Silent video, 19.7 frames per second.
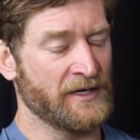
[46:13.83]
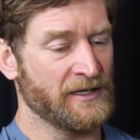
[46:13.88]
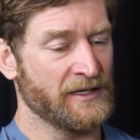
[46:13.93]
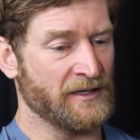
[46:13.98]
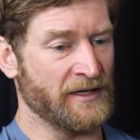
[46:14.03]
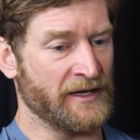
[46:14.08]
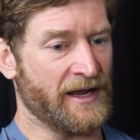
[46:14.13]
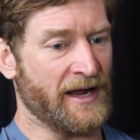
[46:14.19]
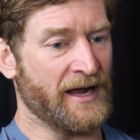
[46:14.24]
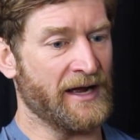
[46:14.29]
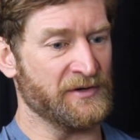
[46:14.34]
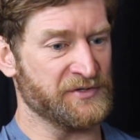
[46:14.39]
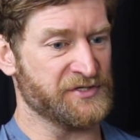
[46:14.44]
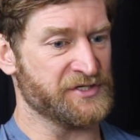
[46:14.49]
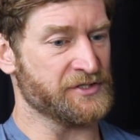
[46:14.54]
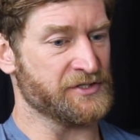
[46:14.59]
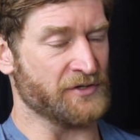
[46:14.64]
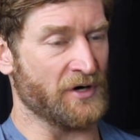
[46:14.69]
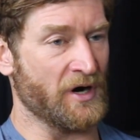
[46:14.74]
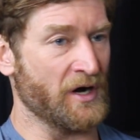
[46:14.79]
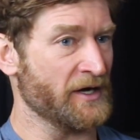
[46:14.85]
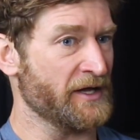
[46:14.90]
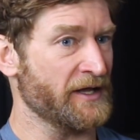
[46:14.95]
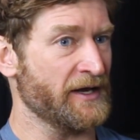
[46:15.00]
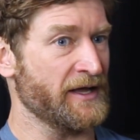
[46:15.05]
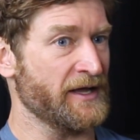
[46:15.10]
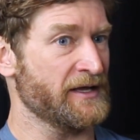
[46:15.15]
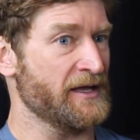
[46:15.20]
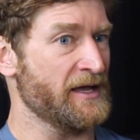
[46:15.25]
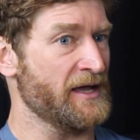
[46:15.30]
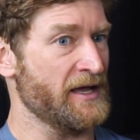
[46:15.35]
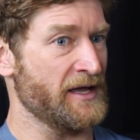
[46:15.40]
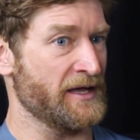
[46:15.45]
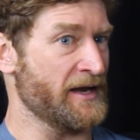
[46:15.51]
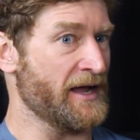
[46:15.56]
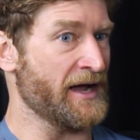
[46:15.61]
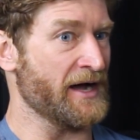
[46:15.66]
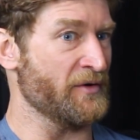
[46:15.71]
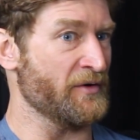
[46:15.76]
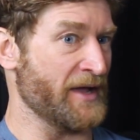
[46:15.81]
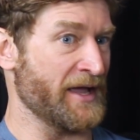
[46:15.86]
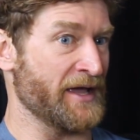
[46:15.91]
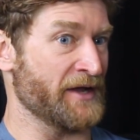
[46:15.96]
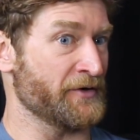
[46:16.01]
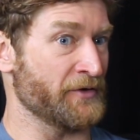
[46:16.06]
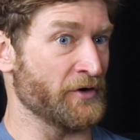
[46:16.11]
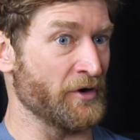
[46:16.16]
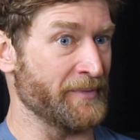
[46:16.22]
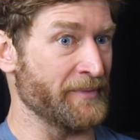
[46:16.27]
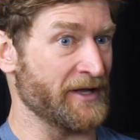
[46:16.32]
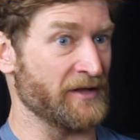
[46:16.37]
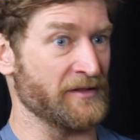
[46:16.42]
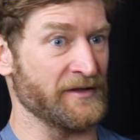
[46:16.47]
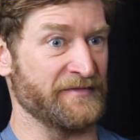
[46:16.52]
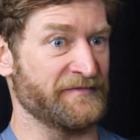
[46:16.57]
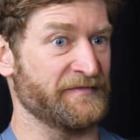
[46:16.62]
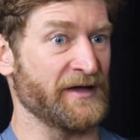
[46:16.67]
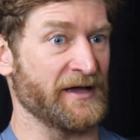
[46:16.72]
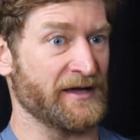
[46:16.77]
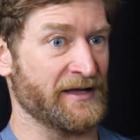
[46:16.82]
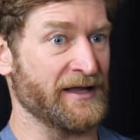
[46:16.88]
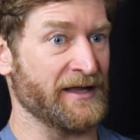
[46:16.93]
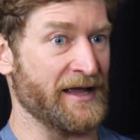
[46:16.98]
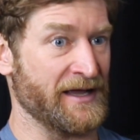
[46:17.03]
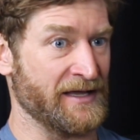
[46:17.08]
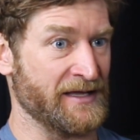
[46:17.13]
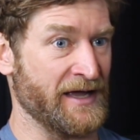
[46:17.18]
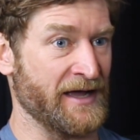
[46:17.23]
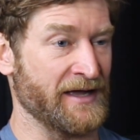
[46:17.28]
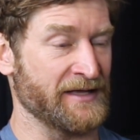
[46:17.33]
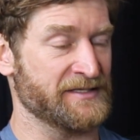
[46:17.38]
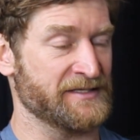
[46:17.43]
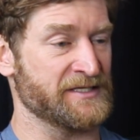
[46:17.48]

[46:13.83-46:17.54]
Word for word: like how strong can I get and how anaerobically fit can I get.